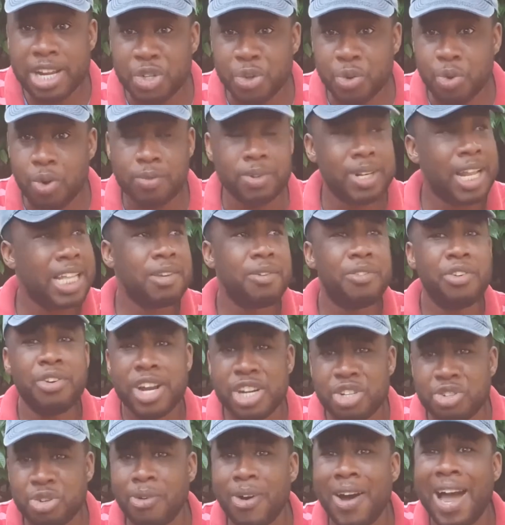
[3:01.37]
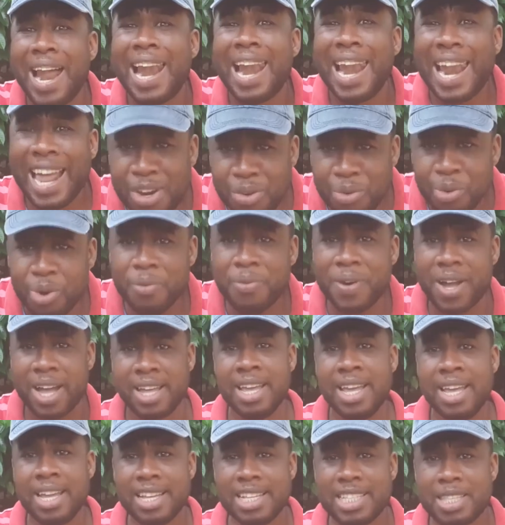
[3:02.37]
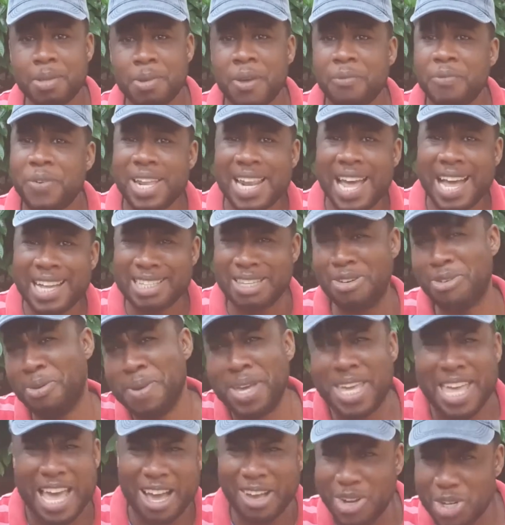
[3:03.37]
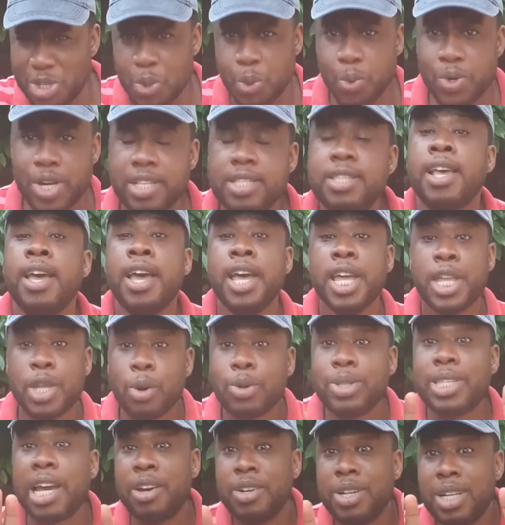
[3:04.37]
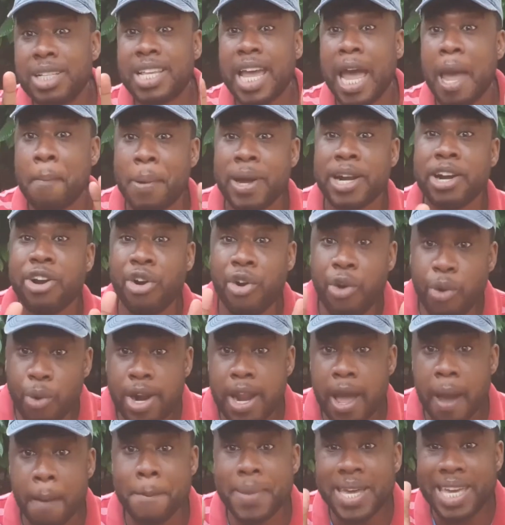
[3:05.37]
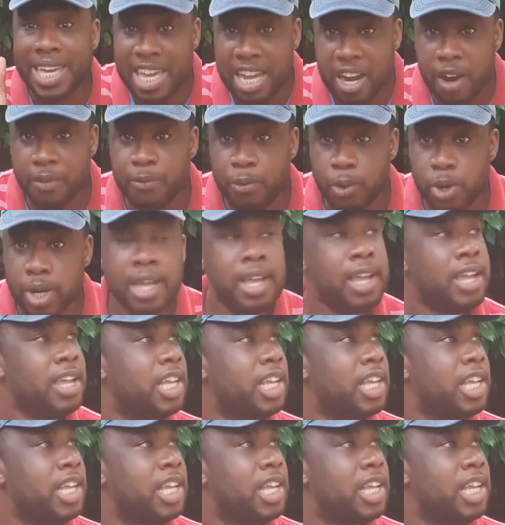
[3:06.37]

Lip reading: Rover, not even Range Rover, a Land Rover. You see me, I feel like say, oh, I can't go through this. Yo, take on the time on the road and be careful.